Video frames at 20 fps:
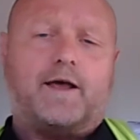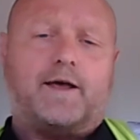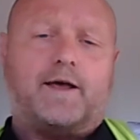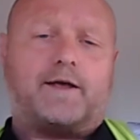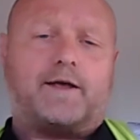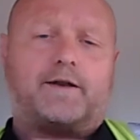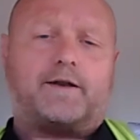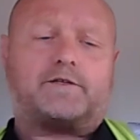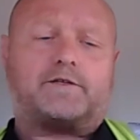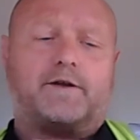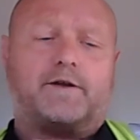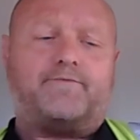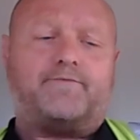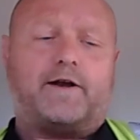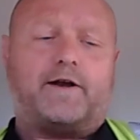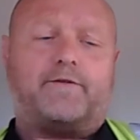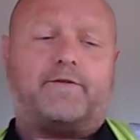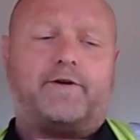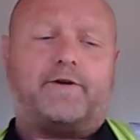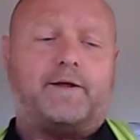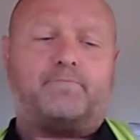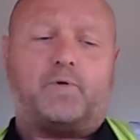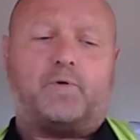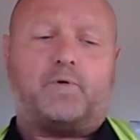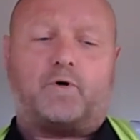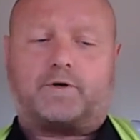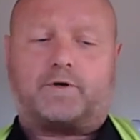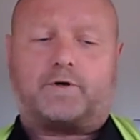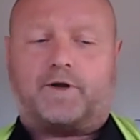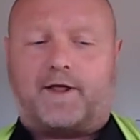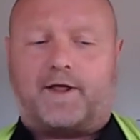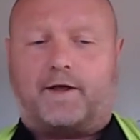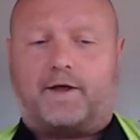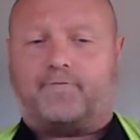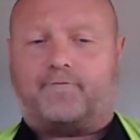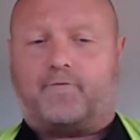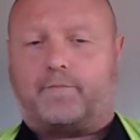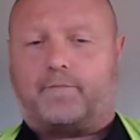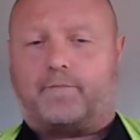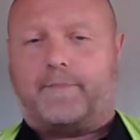And that is a very important
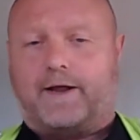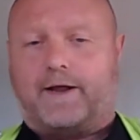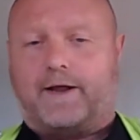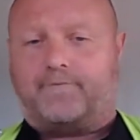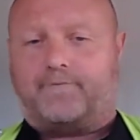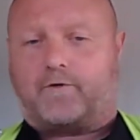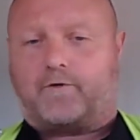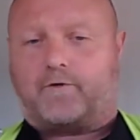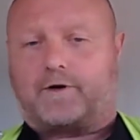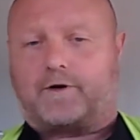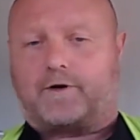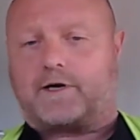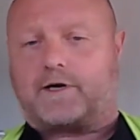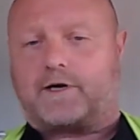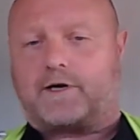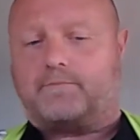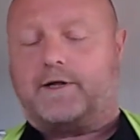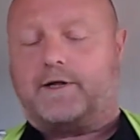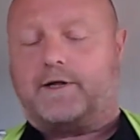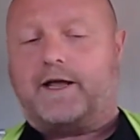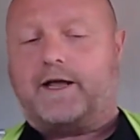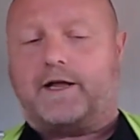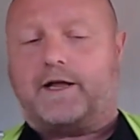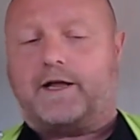thing for me, for example,